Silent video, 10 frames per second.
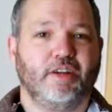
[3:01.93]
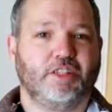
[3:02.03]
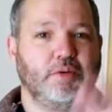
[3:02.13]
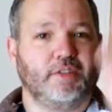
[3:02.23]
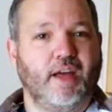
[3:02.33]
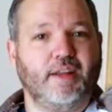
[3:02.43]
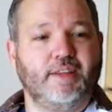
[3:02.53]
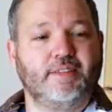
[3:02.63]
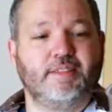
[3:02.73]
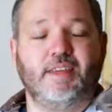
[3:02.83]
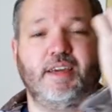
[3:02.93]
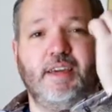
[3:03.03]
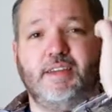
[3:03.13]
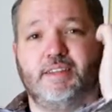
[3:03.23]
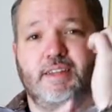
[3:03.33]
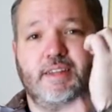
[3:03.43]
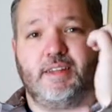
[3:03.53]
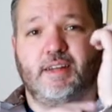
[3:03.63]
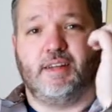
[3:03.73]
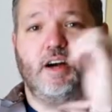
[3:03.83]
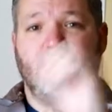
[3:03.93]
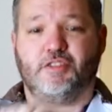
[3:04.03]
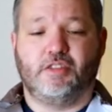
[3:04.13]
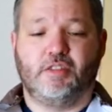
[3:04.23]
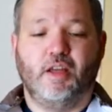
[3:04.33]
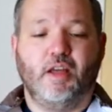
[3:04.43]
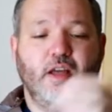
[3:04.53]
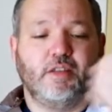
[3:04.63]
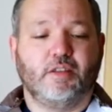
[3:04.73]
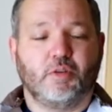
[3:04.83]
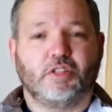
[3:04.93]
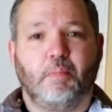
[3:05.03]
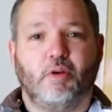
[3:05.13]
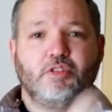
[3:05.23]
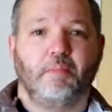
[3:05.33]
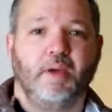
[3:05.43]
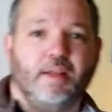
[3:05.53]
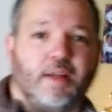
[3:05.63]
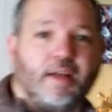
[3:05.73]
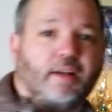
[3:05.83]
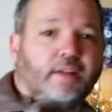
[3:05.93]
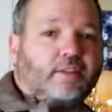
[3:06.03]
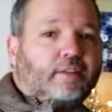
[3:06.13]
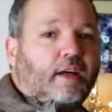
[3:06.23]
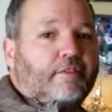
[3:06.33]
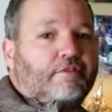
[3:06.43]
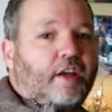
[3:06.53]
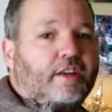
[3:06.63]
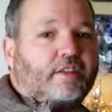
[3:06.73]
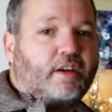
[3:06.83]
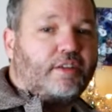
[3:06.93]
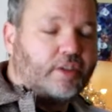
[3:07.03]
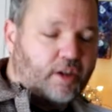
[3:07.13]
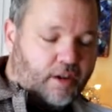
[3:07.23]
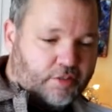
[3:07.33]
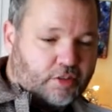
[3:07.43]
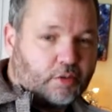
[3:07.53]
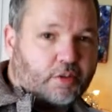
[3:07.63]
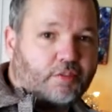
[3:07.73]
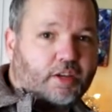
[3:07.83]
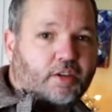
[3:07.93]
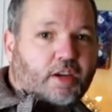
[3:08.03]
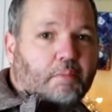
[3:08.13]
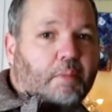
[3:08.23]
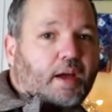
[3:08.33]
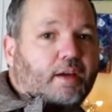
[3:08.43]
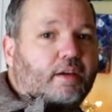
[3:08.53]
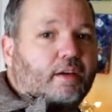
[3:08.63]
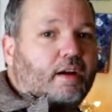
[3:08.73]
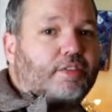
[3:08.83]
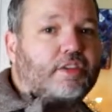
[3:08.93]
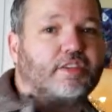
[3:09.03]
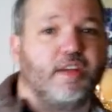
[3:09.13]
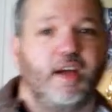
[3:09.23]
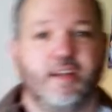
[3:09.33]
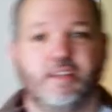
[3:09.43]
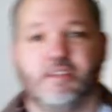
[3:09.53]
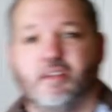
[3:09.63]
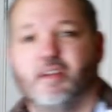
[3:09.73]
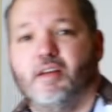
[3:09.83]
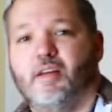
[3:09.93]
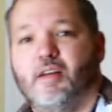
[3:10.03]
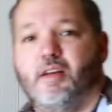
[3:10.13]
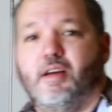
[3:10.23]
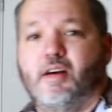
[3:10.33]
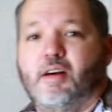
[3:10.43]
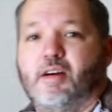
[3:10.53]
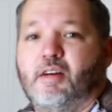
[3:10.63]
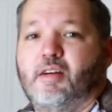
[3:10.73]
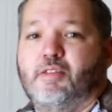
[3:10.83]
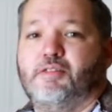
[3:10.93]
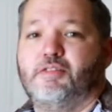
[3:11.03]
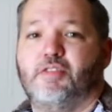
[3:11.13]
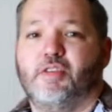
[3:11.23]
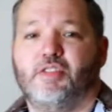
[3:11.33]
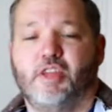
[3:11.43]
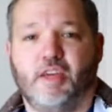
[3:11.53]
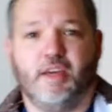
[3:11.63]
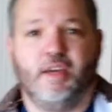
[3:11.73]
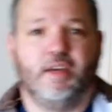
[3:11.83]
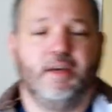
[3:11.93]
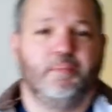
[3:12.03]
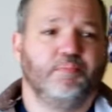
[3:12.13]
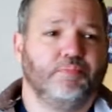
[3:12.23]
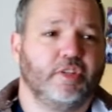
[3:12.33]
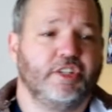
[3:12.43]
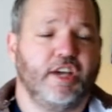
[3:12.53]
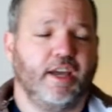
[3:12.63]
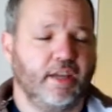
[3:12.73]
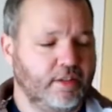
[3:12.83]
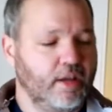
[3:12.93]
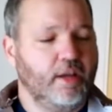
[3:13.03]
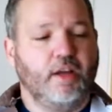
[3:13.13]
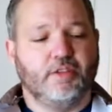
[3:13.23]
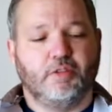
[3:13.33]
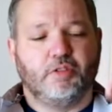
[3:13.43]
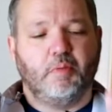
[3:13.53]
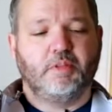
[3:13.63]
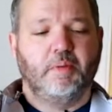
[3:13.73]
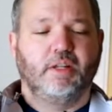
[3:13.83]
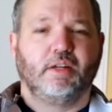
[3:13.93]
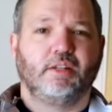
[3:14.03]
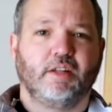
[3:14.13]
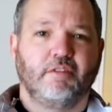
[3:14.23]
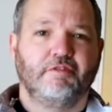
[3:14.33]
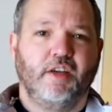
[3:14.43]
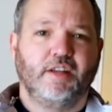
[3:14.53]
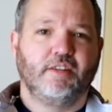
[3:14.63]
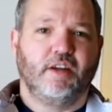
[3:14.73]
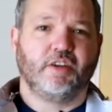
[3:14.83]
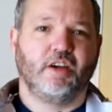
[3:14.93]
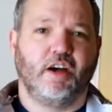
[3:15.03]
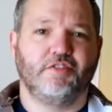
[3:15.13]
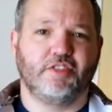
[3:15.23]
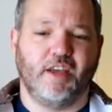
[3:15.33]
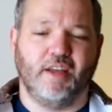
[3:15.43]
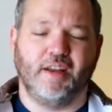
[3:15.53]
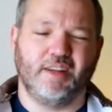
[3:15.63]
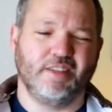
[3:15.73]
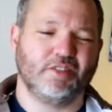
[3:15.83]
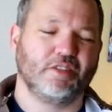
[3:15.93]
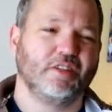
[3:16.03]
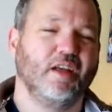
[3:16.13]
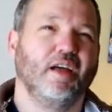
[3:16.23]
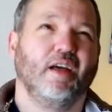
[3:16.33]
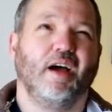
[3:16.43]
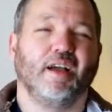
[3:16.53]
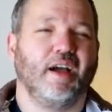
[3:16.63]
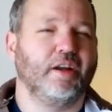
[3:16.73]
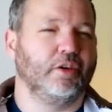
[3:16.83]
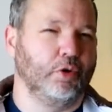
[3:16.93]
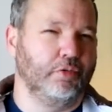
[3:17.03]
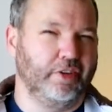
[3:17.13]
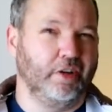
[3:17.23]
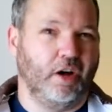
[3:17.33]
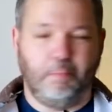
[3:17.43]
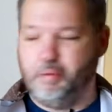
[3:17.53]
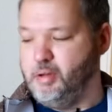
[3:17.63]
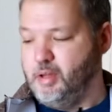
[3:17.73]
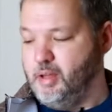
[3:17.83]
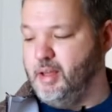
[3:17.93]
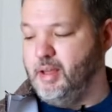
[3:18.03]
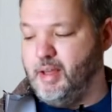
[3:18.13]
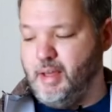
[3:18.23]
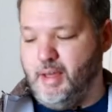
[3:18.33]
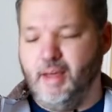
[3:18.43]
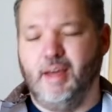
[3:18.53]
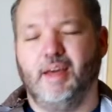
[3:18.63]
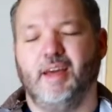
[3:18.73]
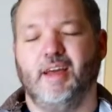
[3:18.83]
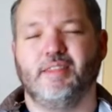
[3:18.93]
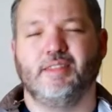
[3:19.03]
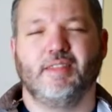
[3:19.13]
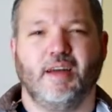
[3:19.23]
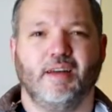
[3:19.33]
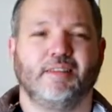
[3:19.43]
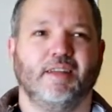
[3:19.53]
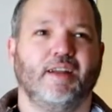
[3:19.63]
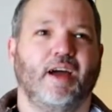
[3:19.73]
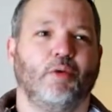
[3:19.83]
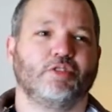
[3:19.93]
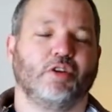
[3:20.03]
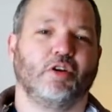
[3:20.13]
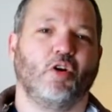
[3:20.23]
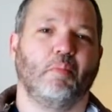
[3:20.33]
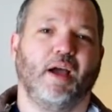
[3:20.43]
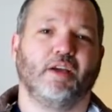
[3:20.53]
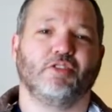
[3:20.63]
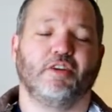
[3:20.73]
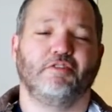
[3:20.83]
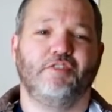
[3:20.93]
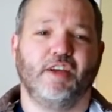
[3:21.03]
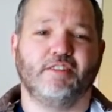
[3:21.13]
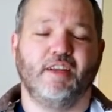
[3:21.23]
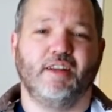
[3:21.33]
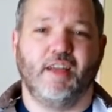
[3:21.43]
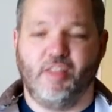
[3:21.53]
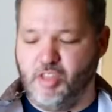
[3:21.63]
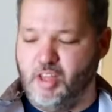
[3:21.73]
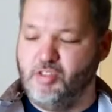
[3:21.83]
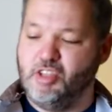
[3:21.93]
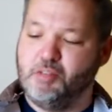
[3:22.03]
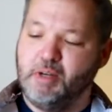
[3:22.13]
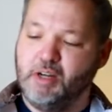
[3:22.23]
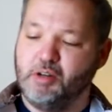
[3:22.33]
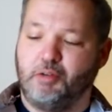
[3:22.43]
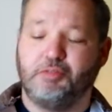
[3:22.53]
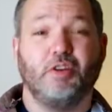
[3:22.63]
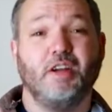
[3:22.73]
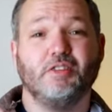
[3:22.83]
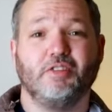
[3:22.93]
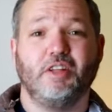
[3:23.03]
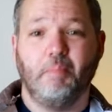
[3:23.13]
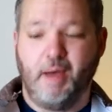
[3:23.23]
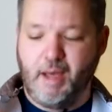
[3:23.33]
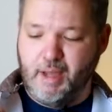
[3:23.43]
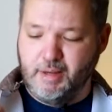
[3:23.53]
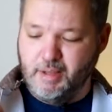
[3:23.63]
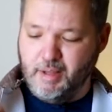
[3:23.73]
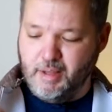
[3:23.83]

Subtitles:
issue with that is the cuffs. There was supposed to be like a little vent on the cuffs, sort of like you get back on the sides of the jacket. So there's supposed to be a little vent on the cuffs, and I kind of goofed it up, and then I was going to go back and try to fix it, and then this material frays really bad,